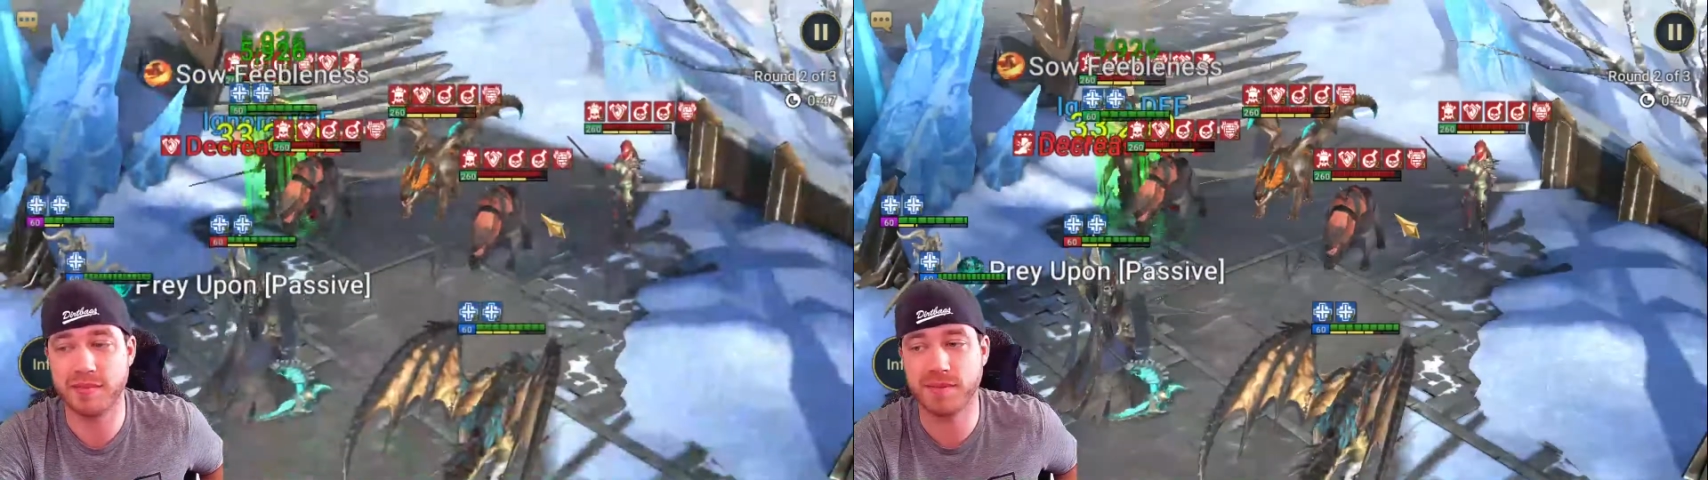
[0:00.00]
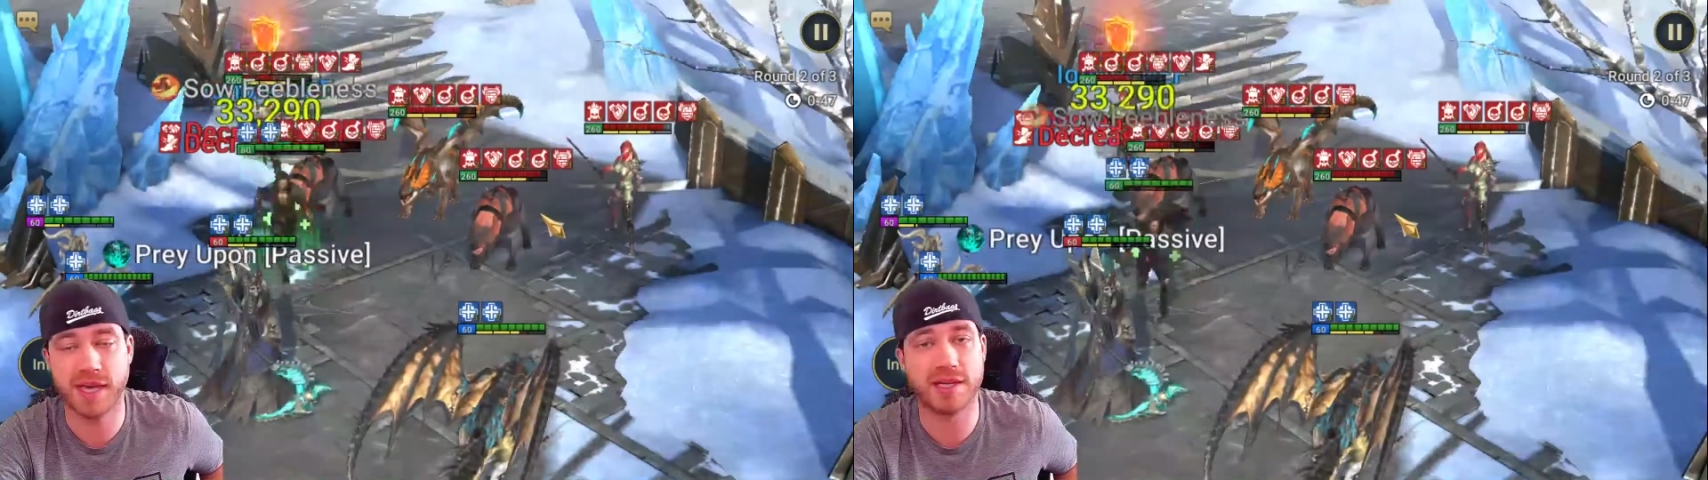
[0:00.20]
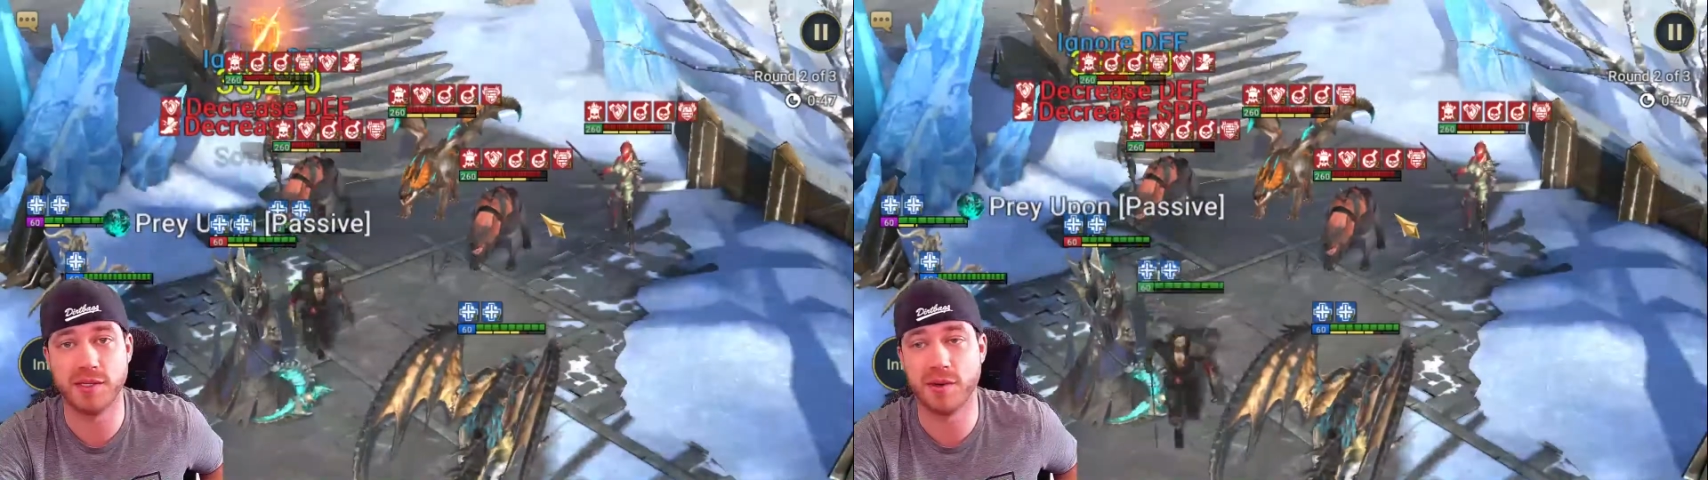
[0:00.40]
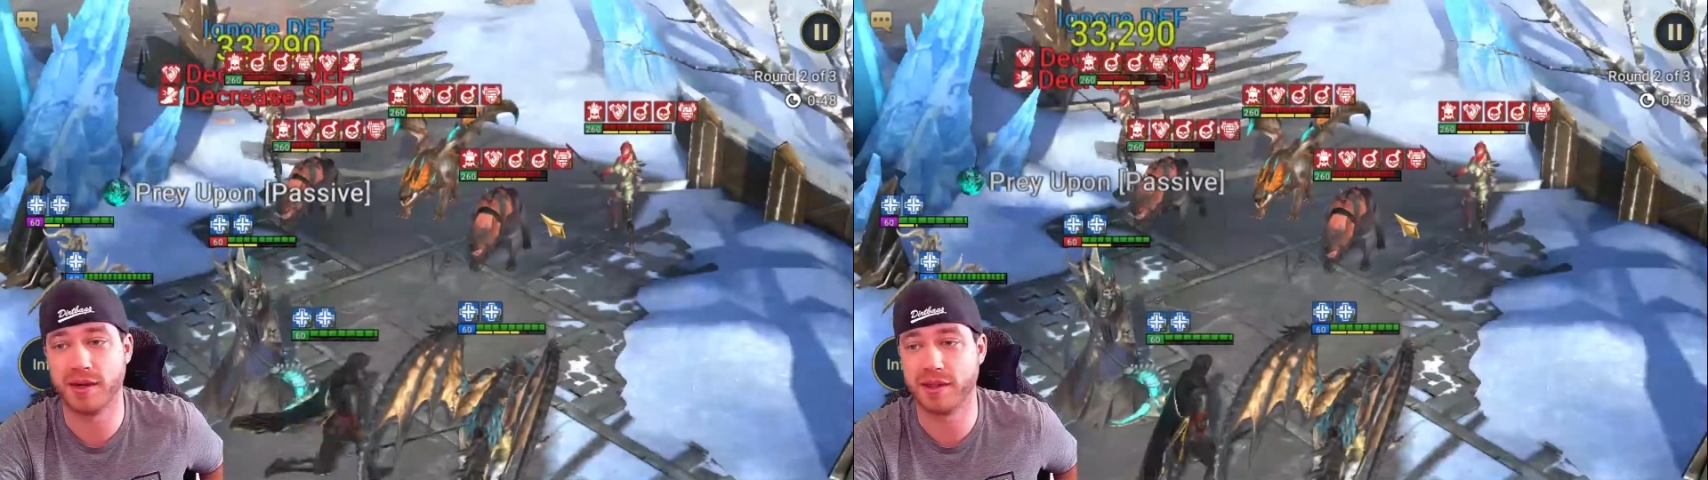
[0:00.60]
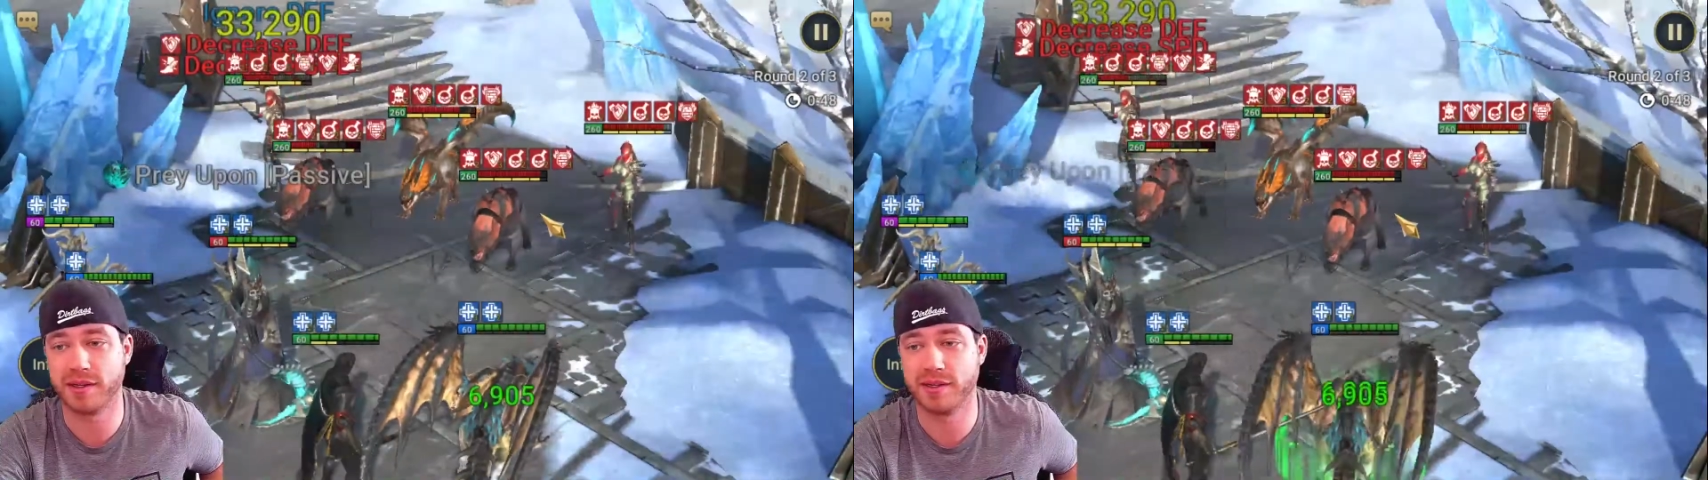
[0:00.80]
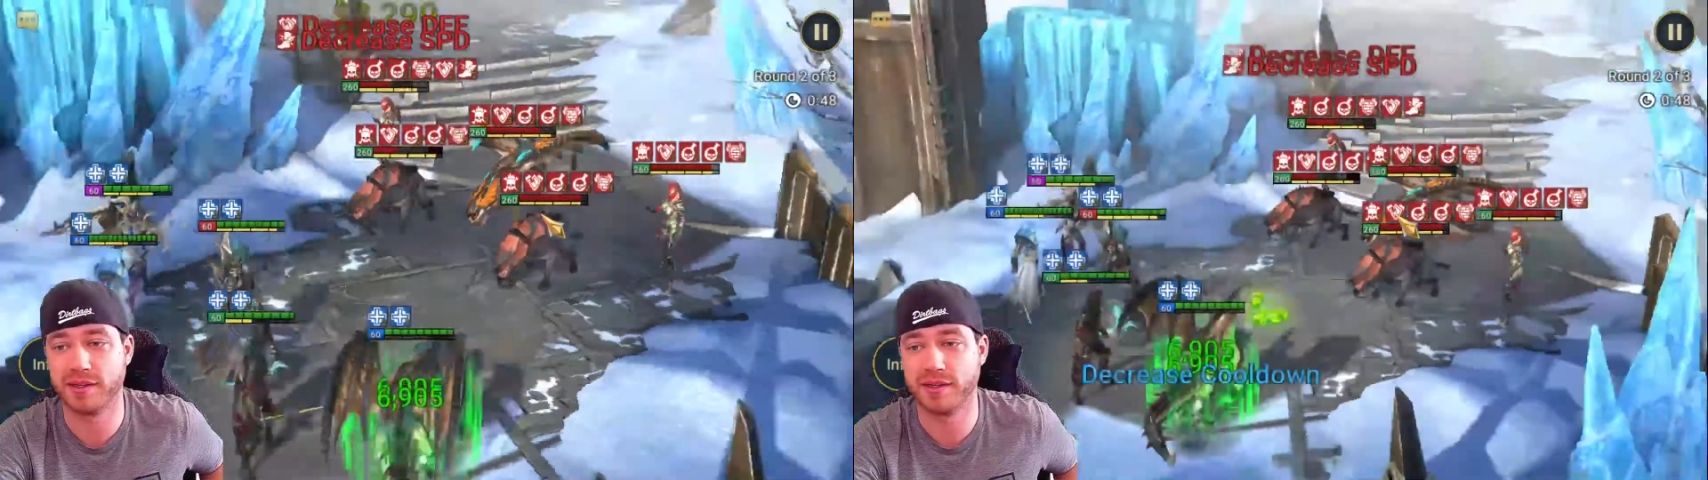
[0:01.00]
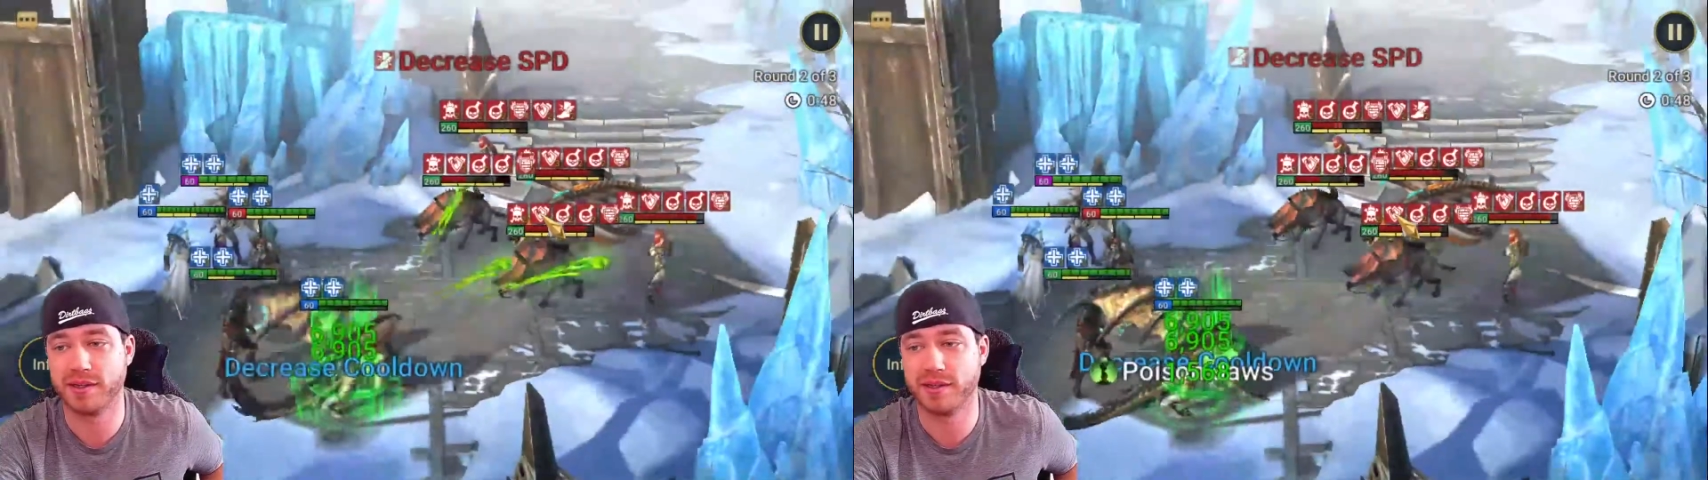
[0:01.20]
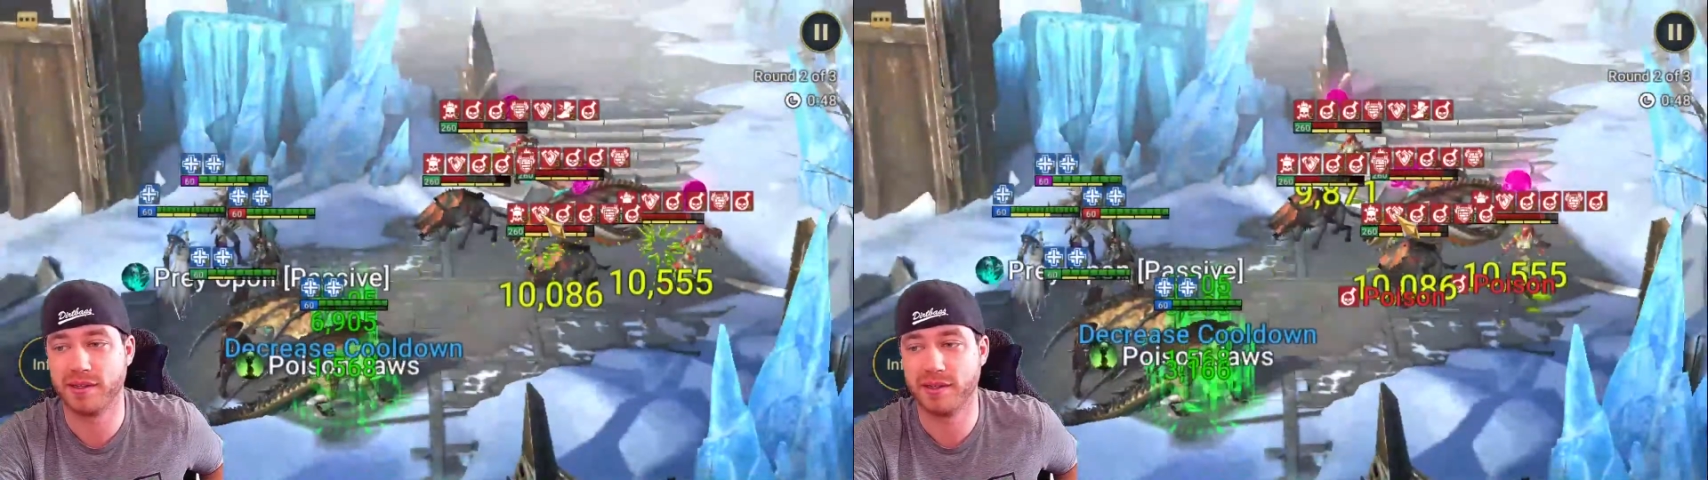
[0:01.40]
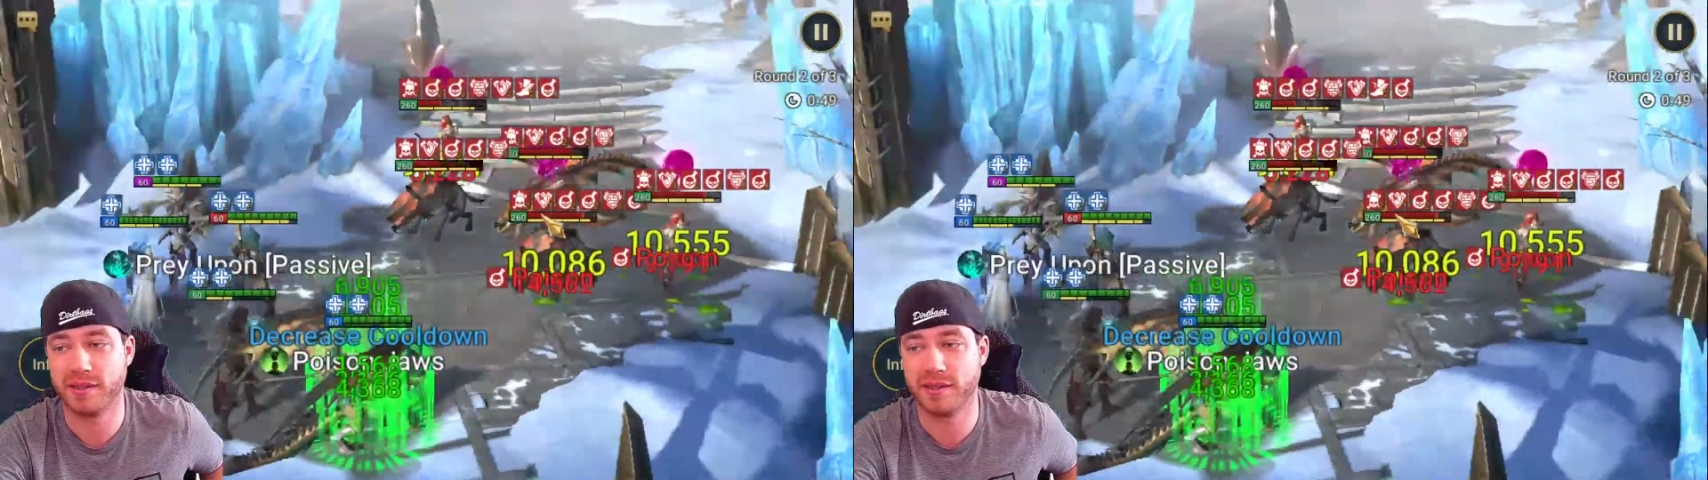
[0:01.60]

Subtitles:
can't do anything. At